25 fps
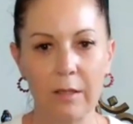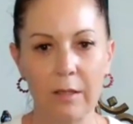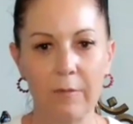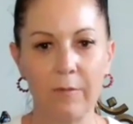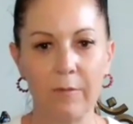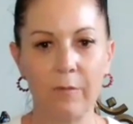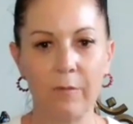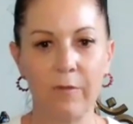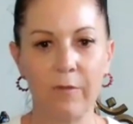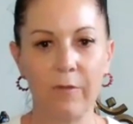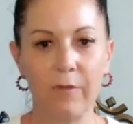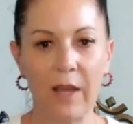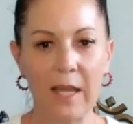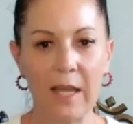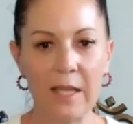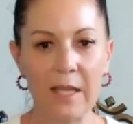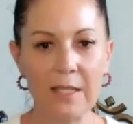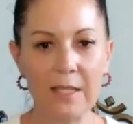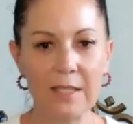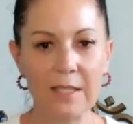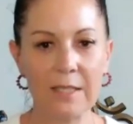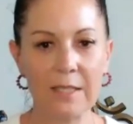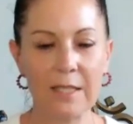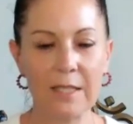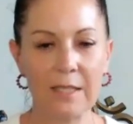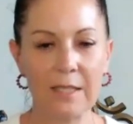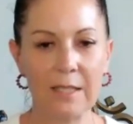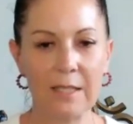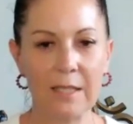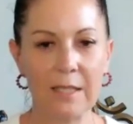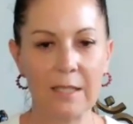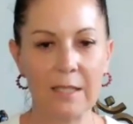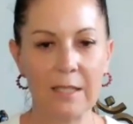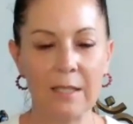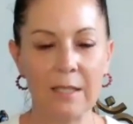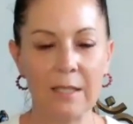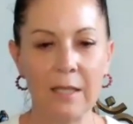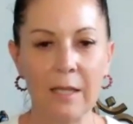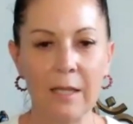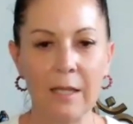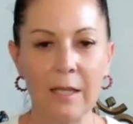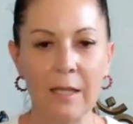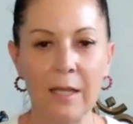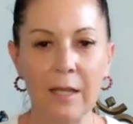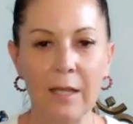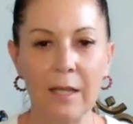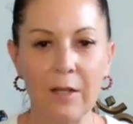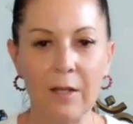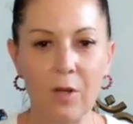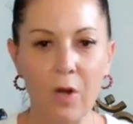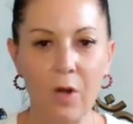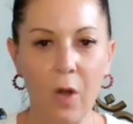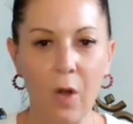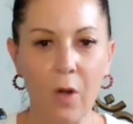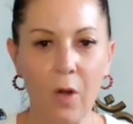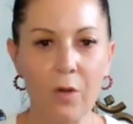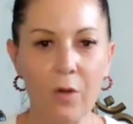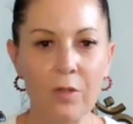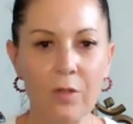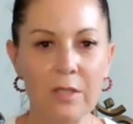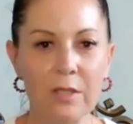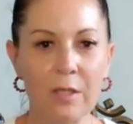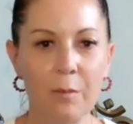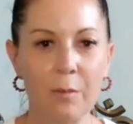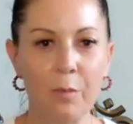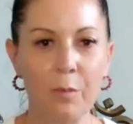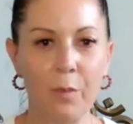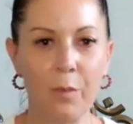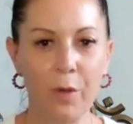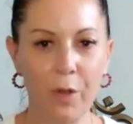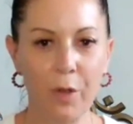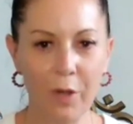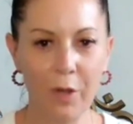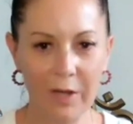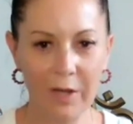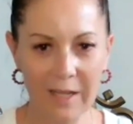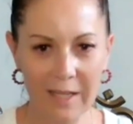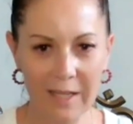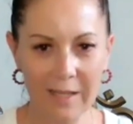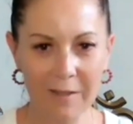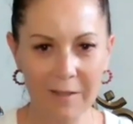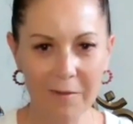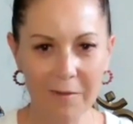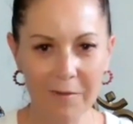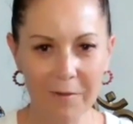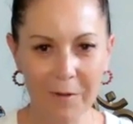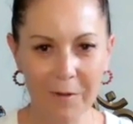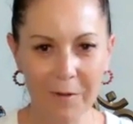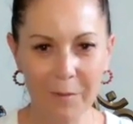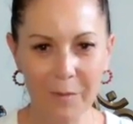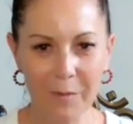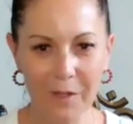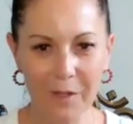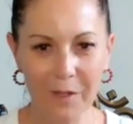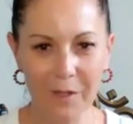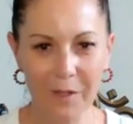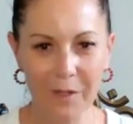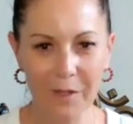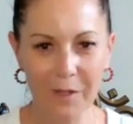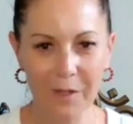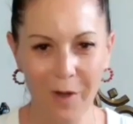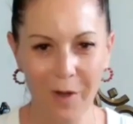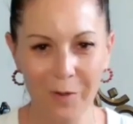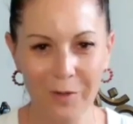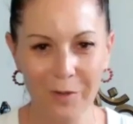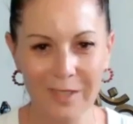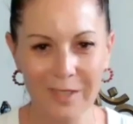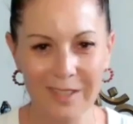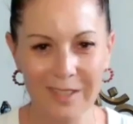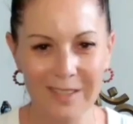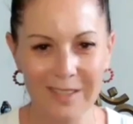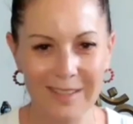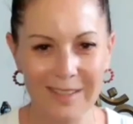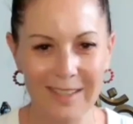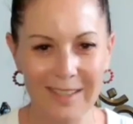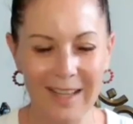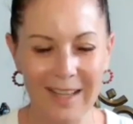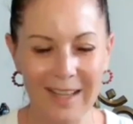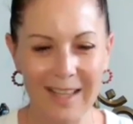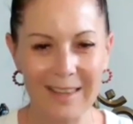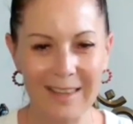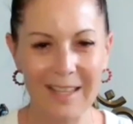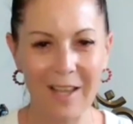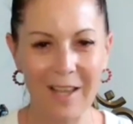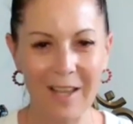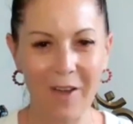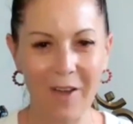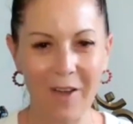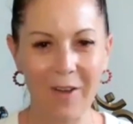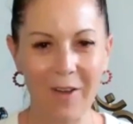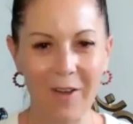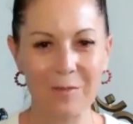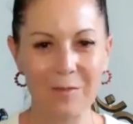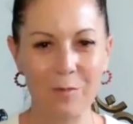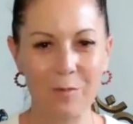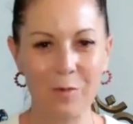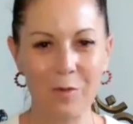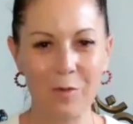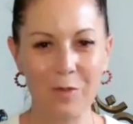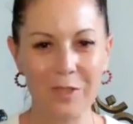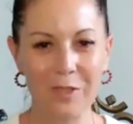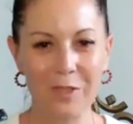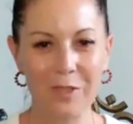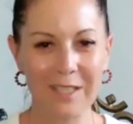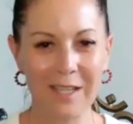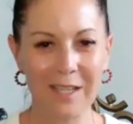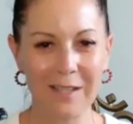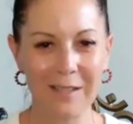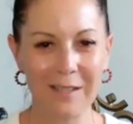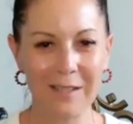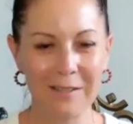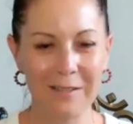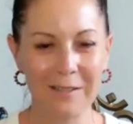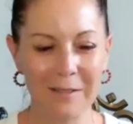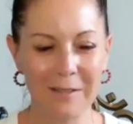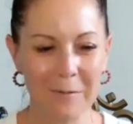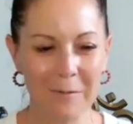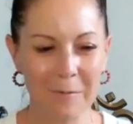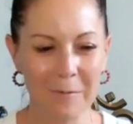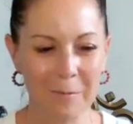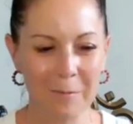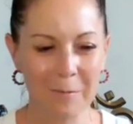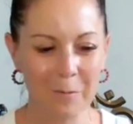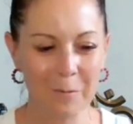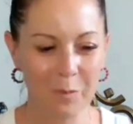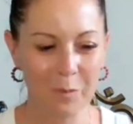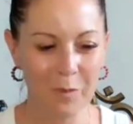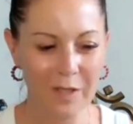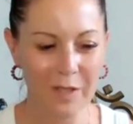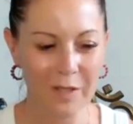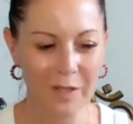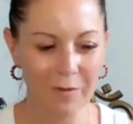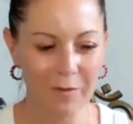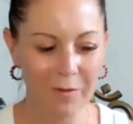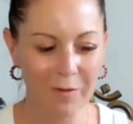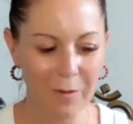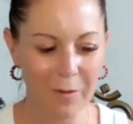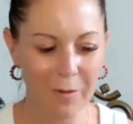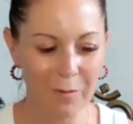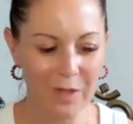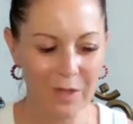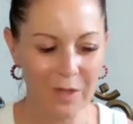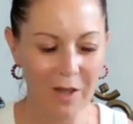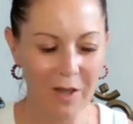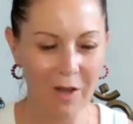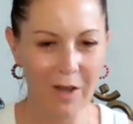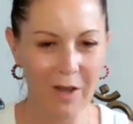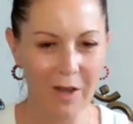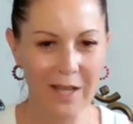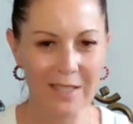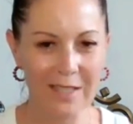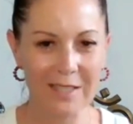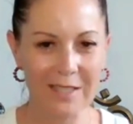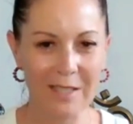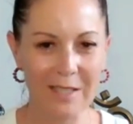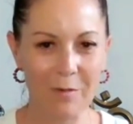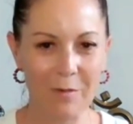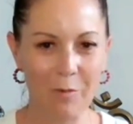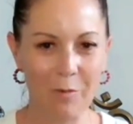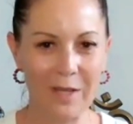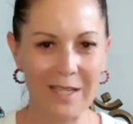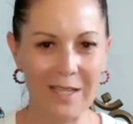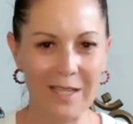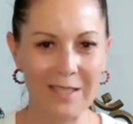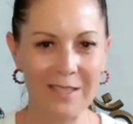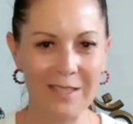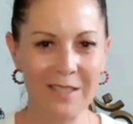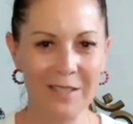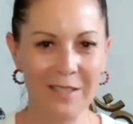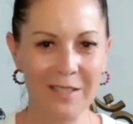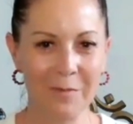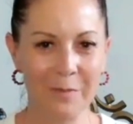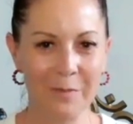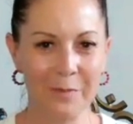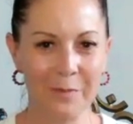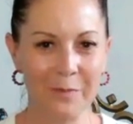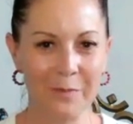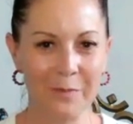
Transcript: The face and the nose are burning from the cold, and the eyes water from the icy wind.